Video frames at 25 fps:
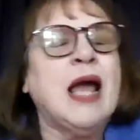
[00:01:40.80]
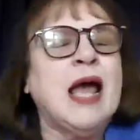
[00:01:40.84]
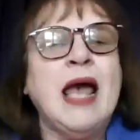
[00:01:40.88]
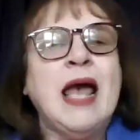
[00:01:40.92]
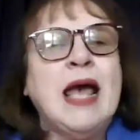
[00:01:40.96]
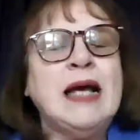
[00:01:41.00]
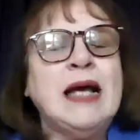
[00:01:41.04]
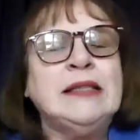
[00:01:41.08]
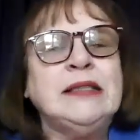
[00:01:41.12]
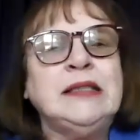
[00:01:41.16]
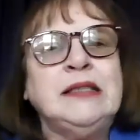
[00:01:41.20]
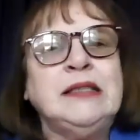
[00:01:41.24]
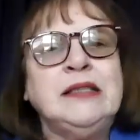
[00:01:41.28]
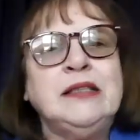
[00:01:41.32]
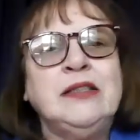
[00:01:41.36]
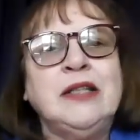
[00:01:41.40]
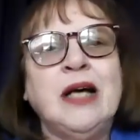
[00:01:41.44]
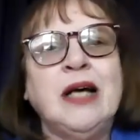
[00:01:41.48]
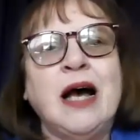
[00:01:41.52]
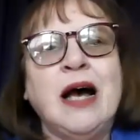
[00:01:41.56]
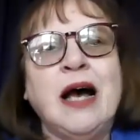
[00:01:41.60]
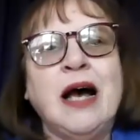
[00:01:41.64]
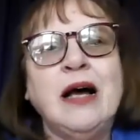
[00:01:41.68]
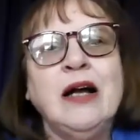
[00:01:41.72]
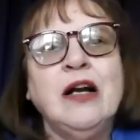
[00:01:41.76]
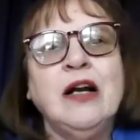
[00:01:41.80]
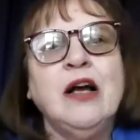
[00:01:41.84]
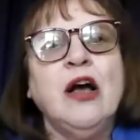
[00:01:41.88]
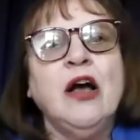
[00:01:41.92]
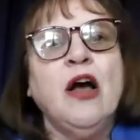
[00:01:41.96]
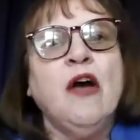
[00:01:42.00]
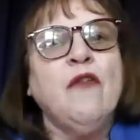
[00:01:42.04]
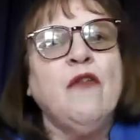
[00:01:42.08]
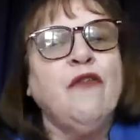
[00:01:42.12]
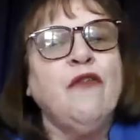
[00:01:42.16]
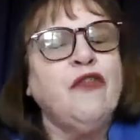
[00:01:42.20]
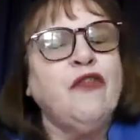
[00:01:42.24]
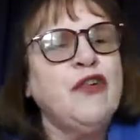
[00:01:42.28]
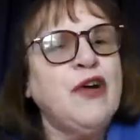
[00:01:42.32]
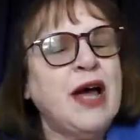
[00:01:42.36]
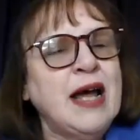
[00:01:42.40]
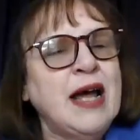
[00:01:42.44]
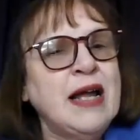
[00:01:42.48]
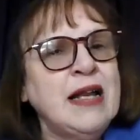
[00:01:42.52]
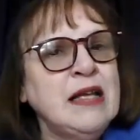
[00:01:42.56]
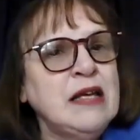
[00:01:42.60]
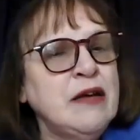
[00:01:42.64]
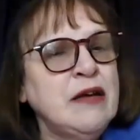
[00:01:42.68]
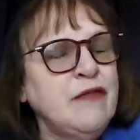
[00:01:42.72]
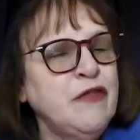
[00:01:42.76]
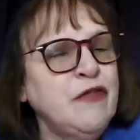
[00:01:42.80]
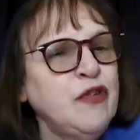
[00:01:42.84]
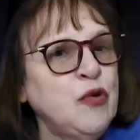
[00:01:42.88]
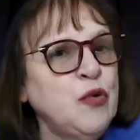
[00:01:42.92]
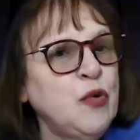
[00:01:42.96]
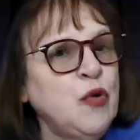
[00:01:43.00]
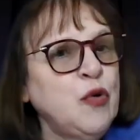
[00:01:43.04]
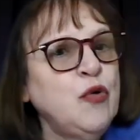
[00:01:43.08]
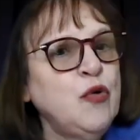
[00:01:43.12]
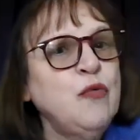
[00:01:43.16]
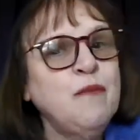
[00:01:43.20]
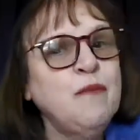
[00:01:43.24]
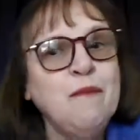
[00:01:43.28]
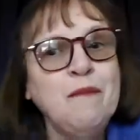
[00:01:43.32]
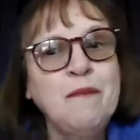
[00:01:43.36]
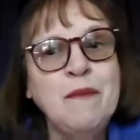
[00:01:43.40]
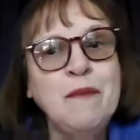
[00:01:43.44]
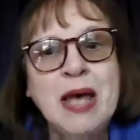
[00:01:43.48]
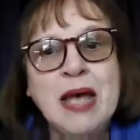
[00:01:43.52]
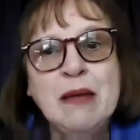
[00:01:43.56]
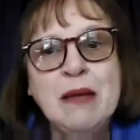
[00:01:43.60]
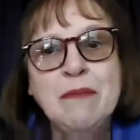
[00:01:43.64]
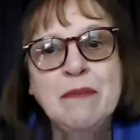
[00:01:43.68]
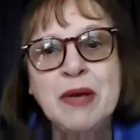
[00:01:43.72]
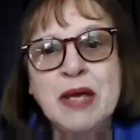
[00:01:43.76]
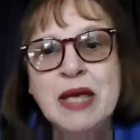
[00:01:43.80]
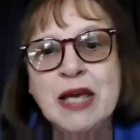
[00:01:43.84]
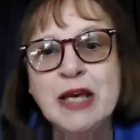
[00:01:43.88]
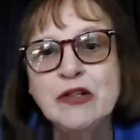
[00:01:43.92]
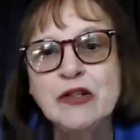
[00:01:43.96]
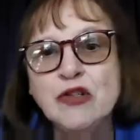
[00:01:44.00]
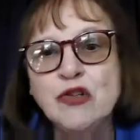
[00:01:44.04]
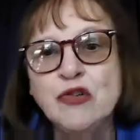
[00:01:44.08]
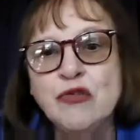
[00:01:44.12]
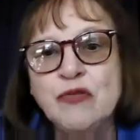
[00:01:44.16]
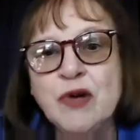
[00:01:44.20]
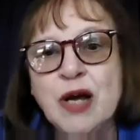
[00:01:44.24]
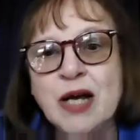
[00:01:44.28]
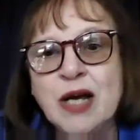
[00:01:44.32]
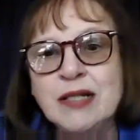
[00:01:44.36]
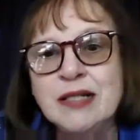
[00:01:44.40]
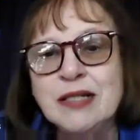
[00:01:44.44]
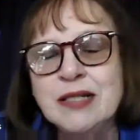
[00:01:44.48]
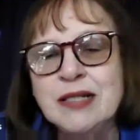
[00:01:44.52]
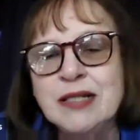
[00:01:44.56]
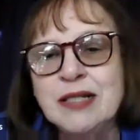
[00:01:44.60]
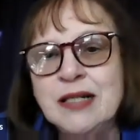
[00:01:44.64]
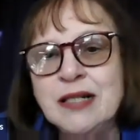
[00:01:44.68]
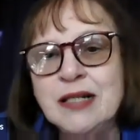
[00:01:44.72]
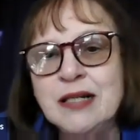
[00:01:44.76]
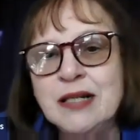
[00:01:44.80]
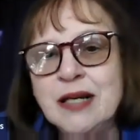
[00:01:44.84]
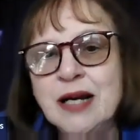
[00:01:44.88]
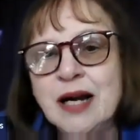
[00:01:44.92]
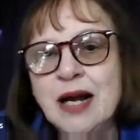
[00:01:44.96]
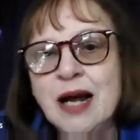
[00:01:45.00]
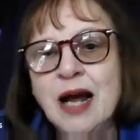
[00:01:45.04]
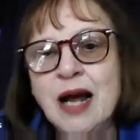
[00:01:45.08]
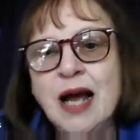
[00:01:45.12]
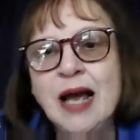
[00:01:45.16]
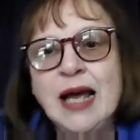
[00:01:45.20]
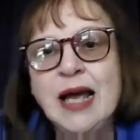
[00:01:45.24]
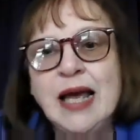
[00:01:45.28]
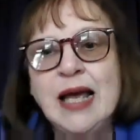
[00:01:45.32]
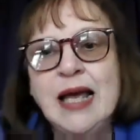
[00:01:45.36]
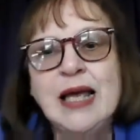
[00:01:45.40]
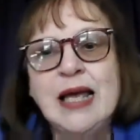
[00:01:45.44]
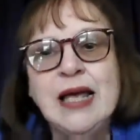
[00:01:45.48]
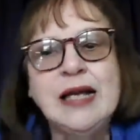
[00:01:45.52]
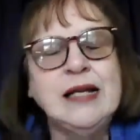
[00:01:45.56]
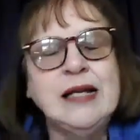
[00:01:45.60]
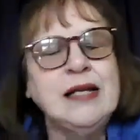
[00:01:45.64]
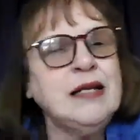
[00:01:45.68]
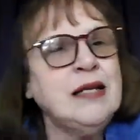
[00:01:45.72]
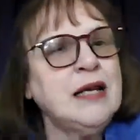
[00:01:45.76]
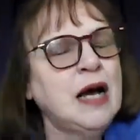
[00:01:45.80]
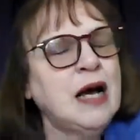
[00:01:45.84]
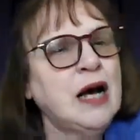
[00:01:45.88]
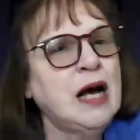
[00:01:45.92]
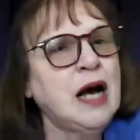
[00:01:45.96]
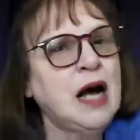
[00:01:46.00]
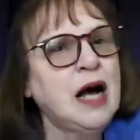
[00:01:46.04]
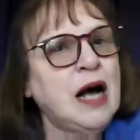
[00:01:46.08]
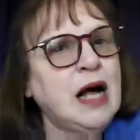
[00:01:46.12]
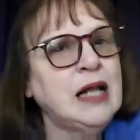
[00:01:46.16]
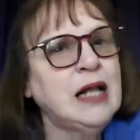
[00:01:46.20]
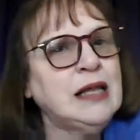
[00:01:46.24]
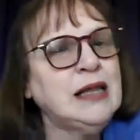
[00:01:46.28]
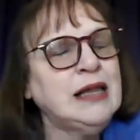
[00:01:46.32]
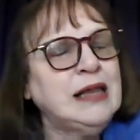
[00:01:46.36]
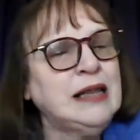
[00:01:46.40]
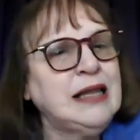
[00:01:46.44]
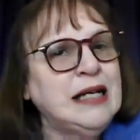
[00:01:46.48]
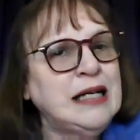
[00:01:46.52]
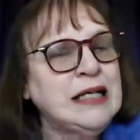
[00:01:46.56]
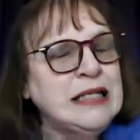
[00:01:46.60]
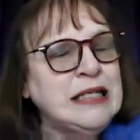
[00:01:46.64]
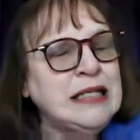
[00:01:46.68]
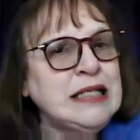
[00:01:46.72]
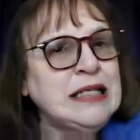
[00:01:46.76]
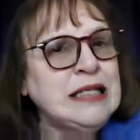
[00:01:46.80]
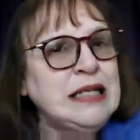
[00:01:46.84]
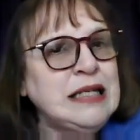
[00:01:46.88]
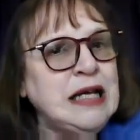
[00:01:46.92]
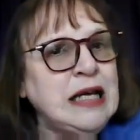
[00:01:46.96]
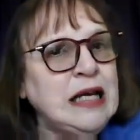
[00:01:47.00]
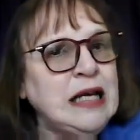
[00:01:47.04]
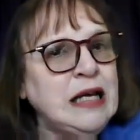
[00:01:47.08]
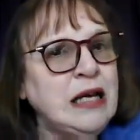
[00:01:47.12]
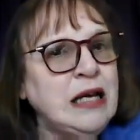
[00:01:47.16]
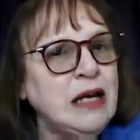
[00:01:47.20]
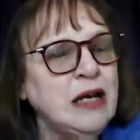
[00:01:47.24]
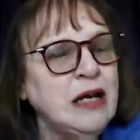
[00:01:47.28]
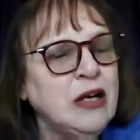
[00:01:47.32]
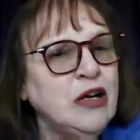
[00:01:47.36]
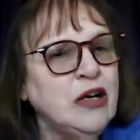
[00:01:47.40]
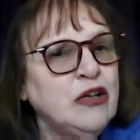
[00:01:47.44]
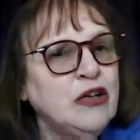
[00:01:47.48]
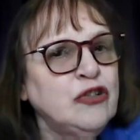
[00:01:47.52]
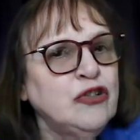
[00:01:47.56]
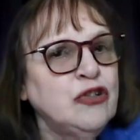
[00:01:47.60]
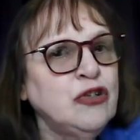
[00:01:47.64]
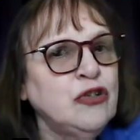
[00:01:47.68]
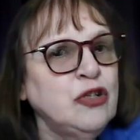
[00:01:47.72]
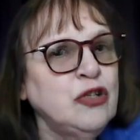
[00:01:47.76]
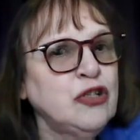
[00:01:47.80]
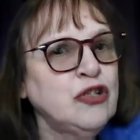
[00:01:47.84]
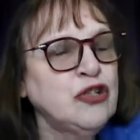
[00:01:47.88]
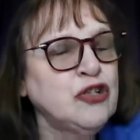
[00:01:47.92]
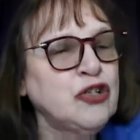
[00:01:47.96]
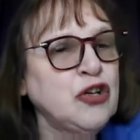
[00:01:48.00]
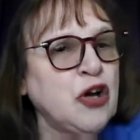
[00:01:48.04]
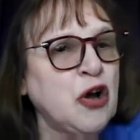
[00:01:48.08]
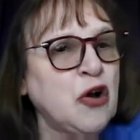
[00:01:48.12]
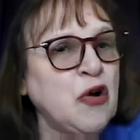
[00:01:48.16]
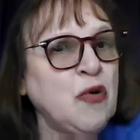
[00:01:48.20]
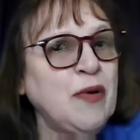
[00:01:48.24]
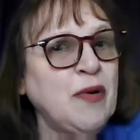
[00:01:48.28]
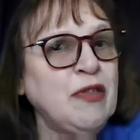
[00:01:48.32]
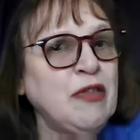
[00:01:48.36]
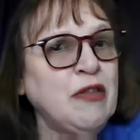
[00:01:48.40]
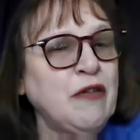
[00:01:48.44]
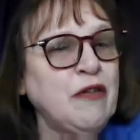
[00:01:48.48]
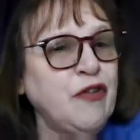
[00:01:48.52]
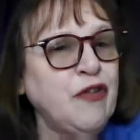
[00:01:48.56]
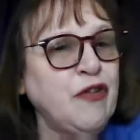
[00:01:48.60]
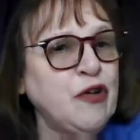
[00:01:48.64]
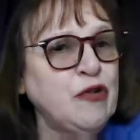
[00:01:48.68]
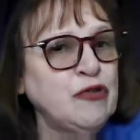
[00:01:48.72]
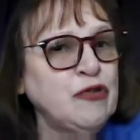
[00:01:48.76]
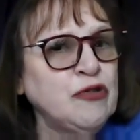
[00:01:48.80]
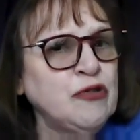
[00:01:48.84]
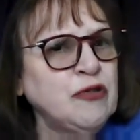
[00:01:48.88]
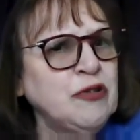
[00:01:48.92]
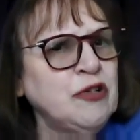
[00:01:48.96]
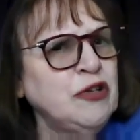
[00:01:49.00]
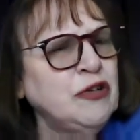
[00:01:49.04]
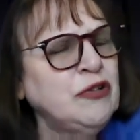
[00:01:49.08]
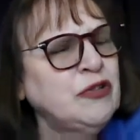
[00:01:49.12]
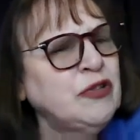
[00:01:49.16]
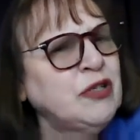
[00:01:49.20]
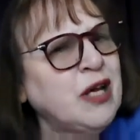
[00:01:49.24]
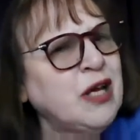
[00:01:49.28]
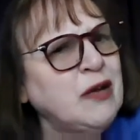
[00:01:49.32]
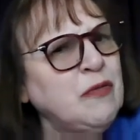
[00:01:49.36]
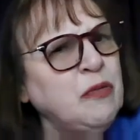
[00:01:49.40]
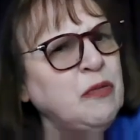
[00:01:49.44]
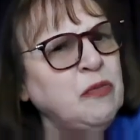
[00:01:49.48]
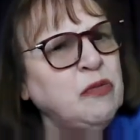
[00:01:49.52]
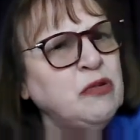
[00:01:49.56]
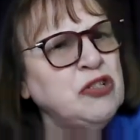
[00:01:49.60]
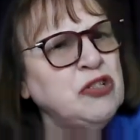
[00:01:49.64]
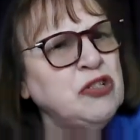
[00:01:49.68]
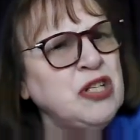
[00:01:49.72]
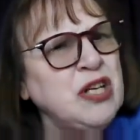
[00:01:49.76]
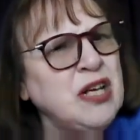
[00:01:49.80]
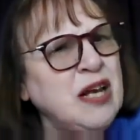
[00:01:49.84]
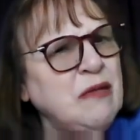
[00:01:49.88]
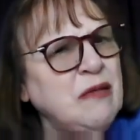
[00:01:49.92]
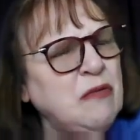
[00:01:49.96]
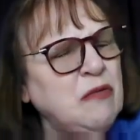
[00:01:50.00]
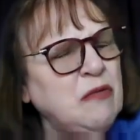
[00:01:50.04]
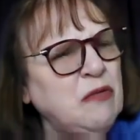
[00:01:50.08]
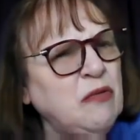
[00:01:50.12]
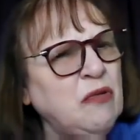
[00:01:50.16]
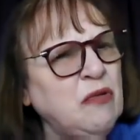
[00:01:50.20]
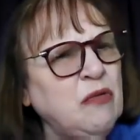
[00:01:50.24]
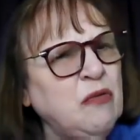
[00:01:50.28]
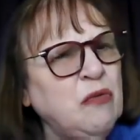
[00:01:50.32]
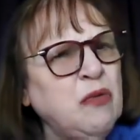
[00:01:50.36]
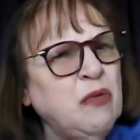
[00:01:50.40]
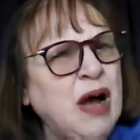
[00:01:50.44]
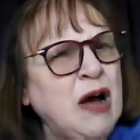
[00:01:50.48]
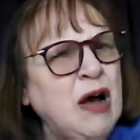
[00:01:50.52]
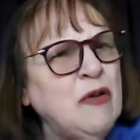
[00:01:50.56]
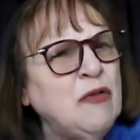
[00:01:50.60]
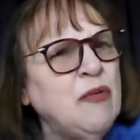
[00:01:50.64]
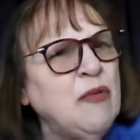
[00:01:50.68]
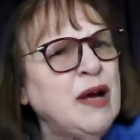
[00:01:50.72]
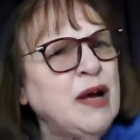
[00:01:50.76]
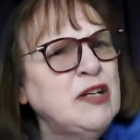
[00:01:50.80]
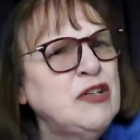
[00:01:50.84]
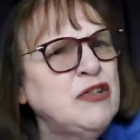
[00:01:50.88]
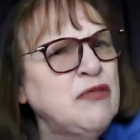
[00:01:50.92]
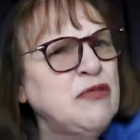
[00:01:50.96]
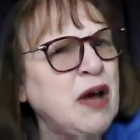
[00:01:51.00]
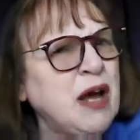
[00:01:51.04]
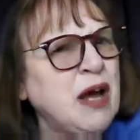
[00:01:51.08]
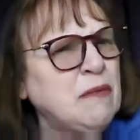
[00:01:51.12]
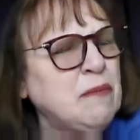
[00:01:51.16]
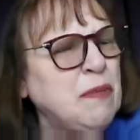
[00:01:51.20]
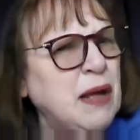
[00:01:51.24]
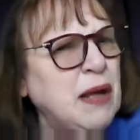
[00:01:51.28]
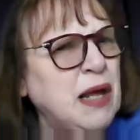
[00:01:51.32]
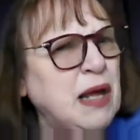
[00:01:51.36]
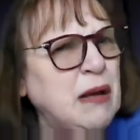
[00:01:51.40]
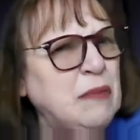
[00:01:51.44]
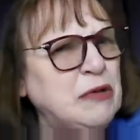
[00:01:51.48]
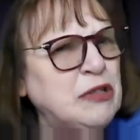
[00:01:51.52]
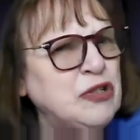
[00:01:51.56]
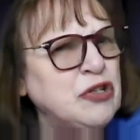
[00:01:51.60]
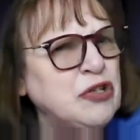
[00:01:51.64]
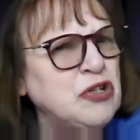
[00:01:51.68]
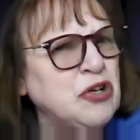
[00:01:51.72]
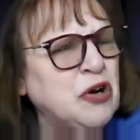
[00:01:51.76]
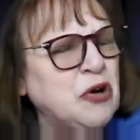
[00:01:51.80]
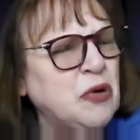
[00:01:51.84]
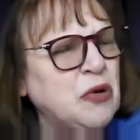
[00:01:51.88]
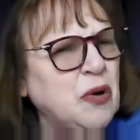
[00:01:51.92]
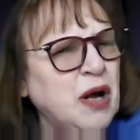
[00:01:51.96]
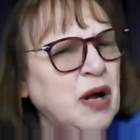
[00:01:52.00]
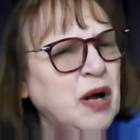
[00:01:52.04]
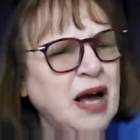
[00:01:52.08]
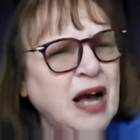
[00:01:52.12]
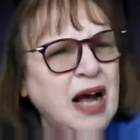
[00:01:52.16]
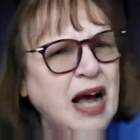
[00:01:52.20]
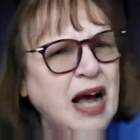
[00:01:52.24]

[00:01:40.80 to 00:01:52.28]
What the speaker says: And for any of you who may be interested in listening to the show in the future, and you take, well, gee, how do I track Pamela's show?